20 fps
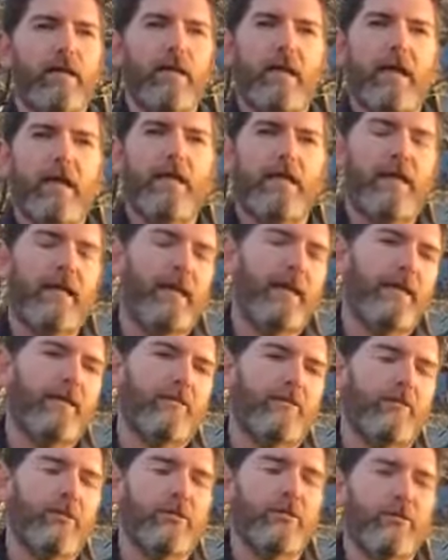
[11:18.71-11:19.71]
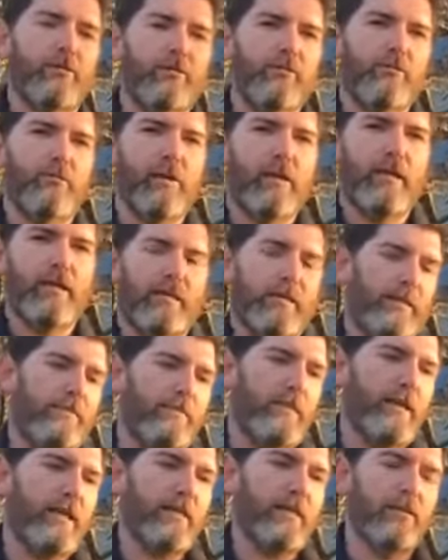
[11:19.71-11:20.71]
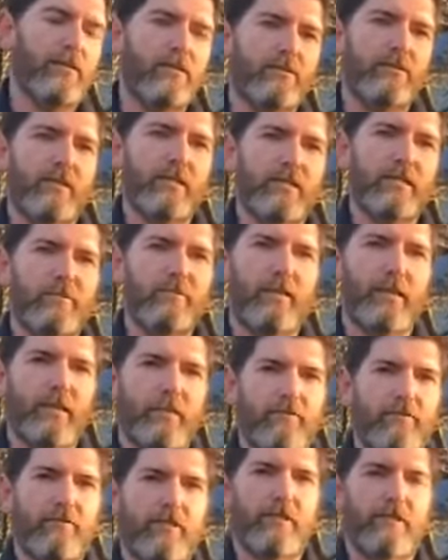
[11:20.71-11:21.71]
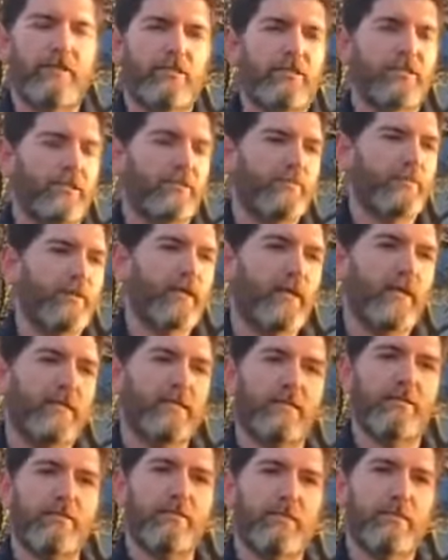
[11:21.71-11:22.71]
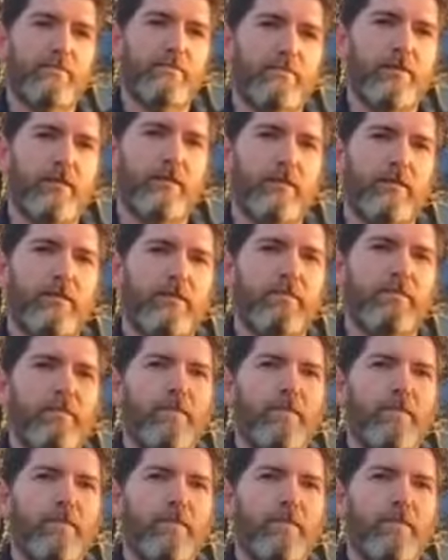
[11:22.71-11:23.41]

and now they're under threat and they may lose these benefits just because of this bill.